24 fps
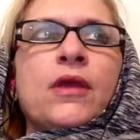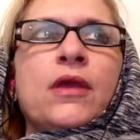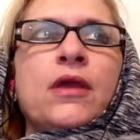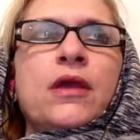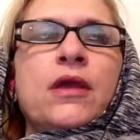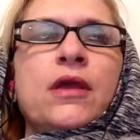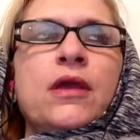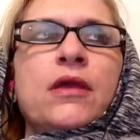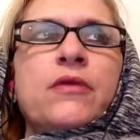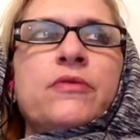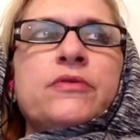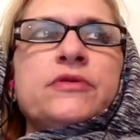
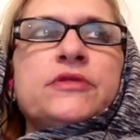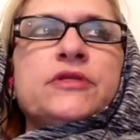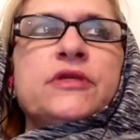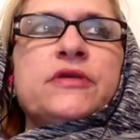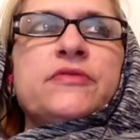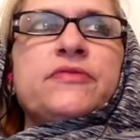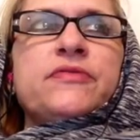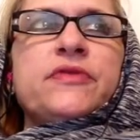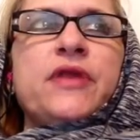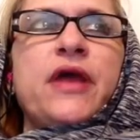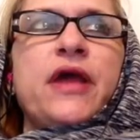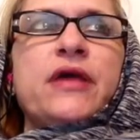It
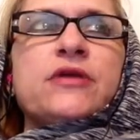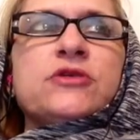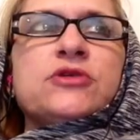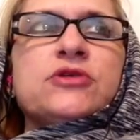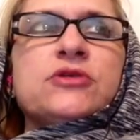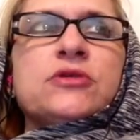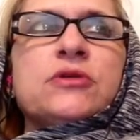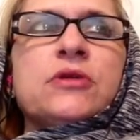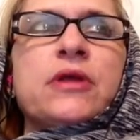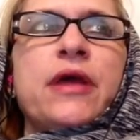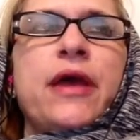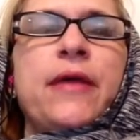received
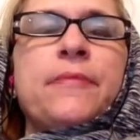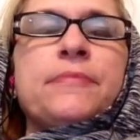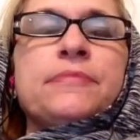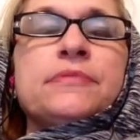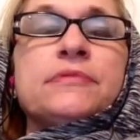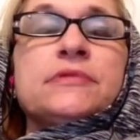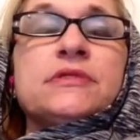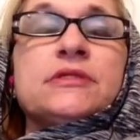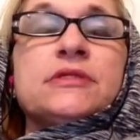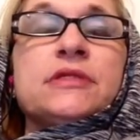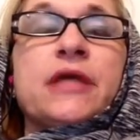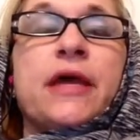
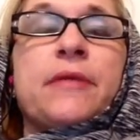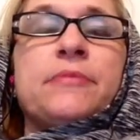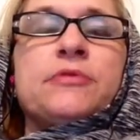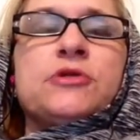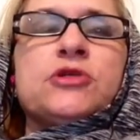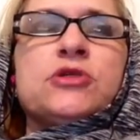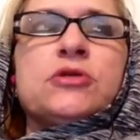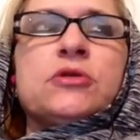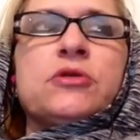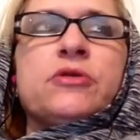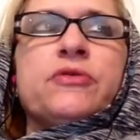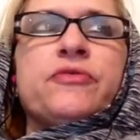
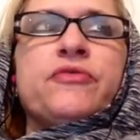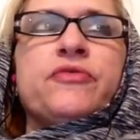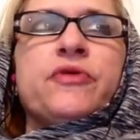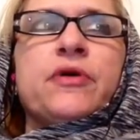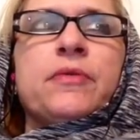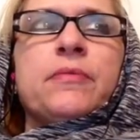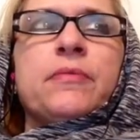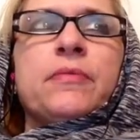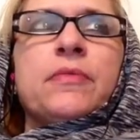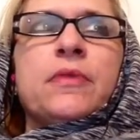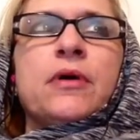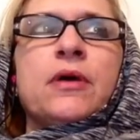exceptional
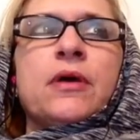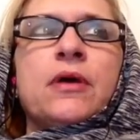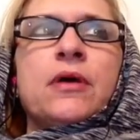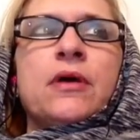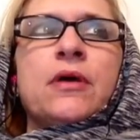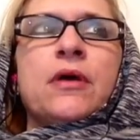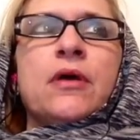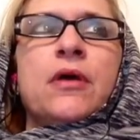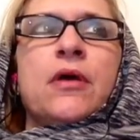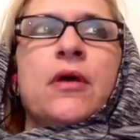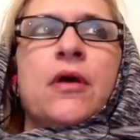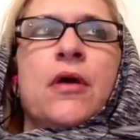from
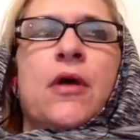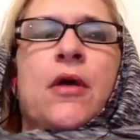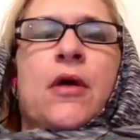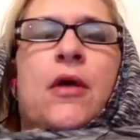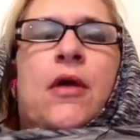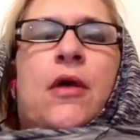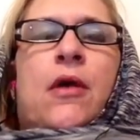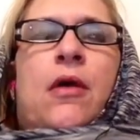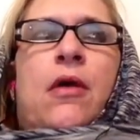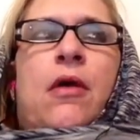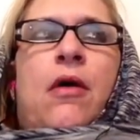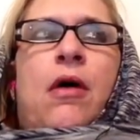
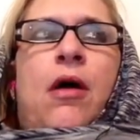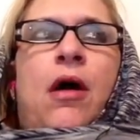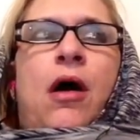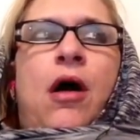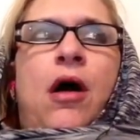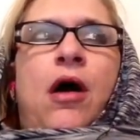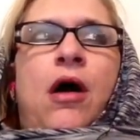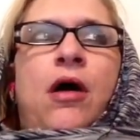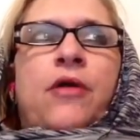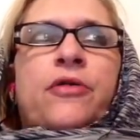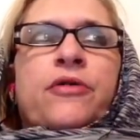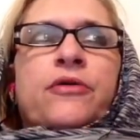
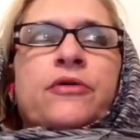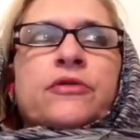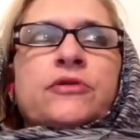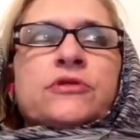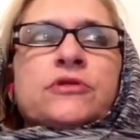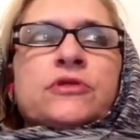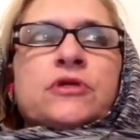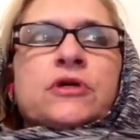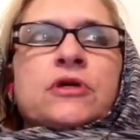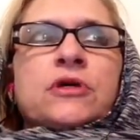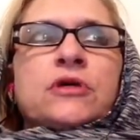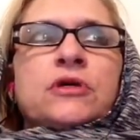
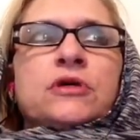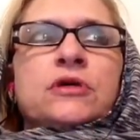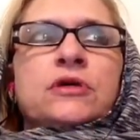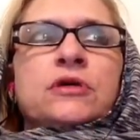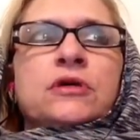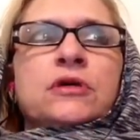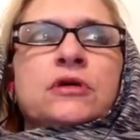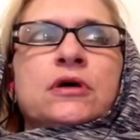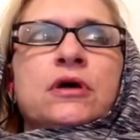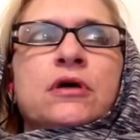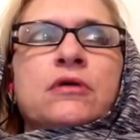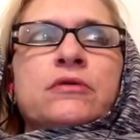authors
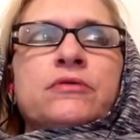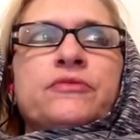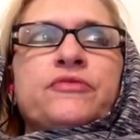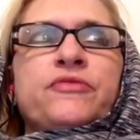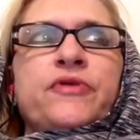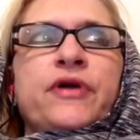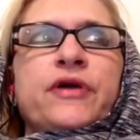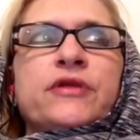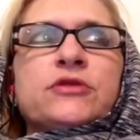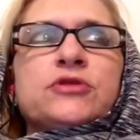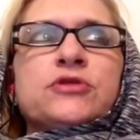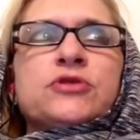on
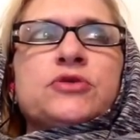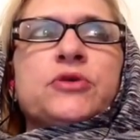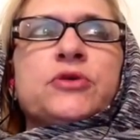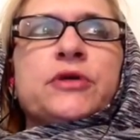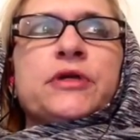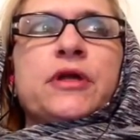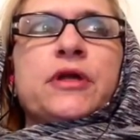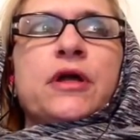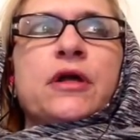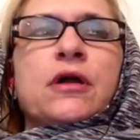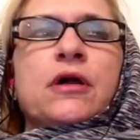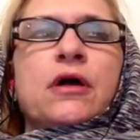
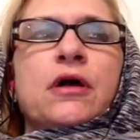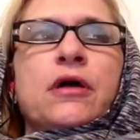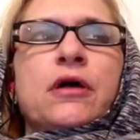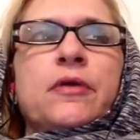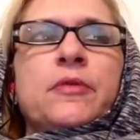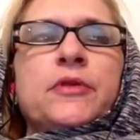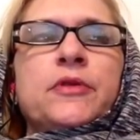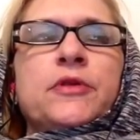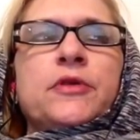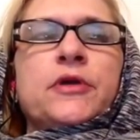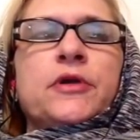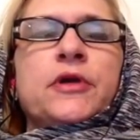fanstory.com,
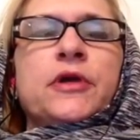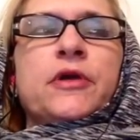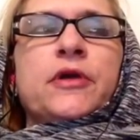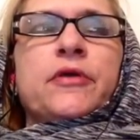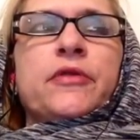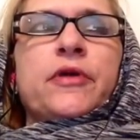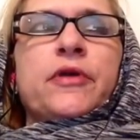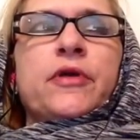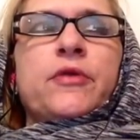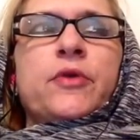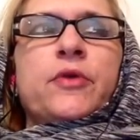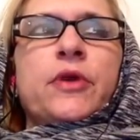and you can go
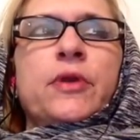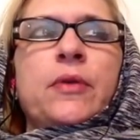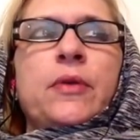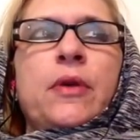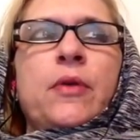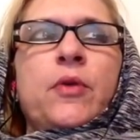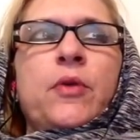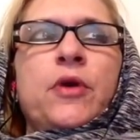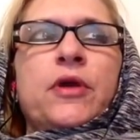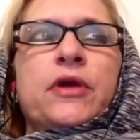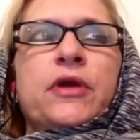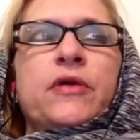there and read my
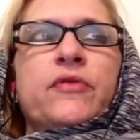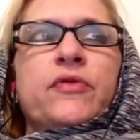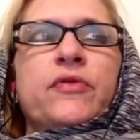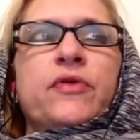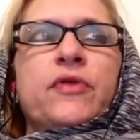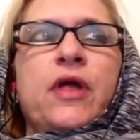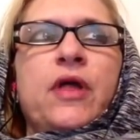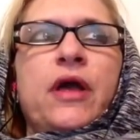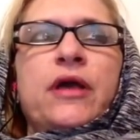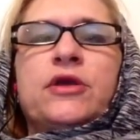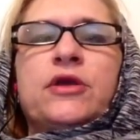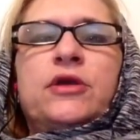work if you
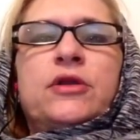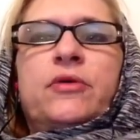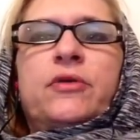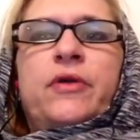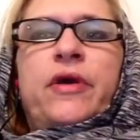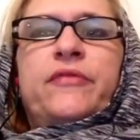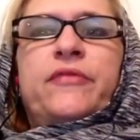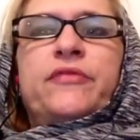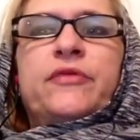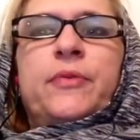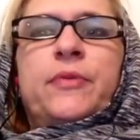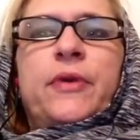like. You don't
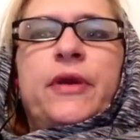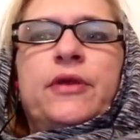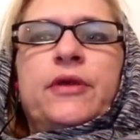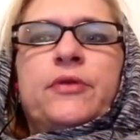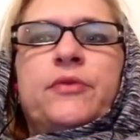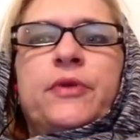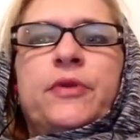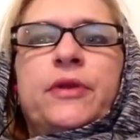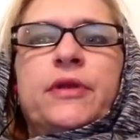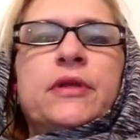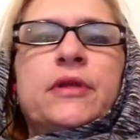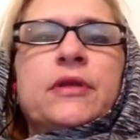have to pay to
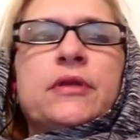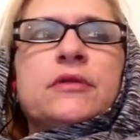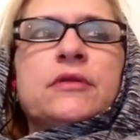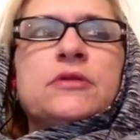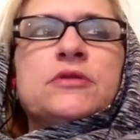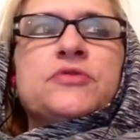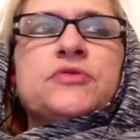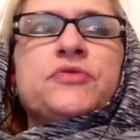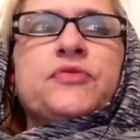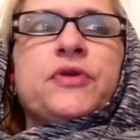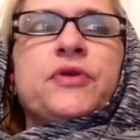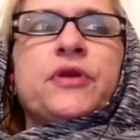read it.
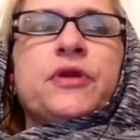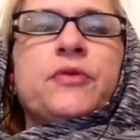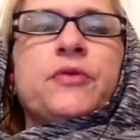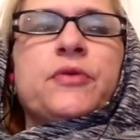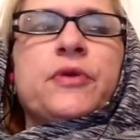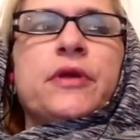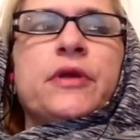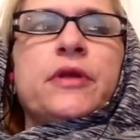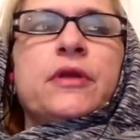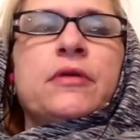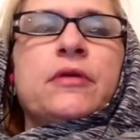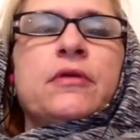It's free to
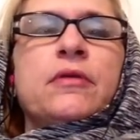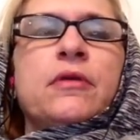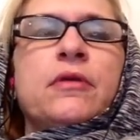read.